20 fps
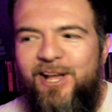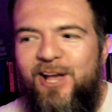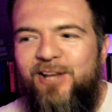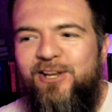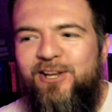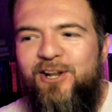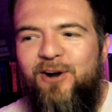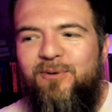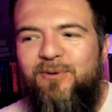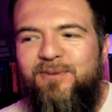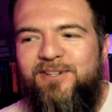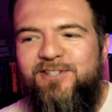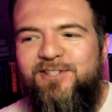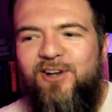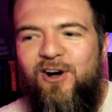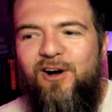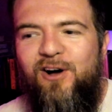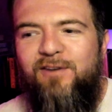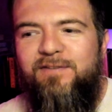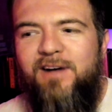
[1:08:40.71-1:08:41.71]
You don't
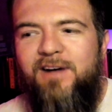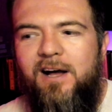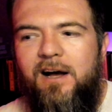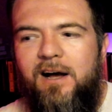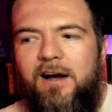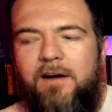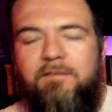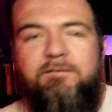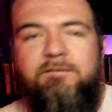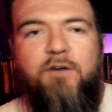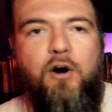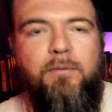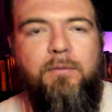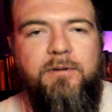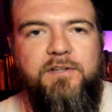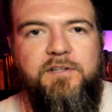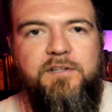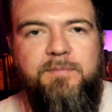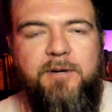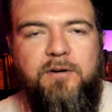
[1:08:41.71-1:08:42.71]
resolve verbal
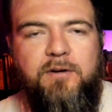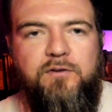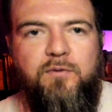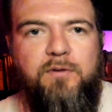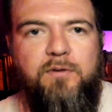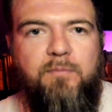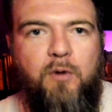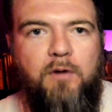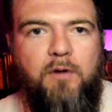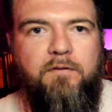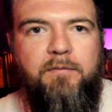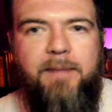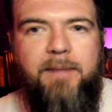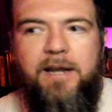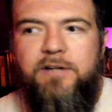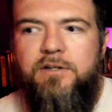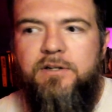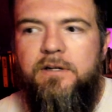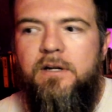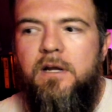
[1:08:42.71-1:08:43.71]
disputes with more
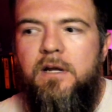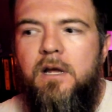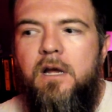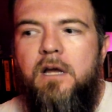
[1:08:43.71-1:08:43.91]
information.